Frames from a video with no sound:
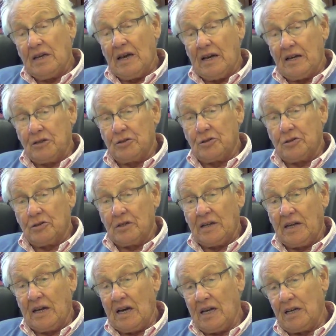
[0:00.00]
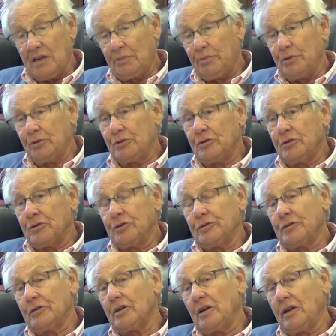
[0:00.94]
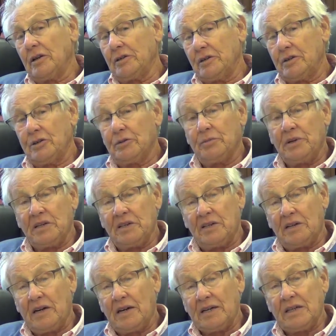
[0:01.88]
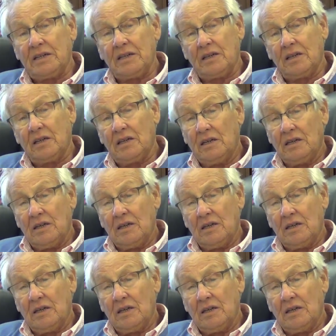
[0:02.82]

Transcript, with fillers: actually Heilbrunn turned out to be right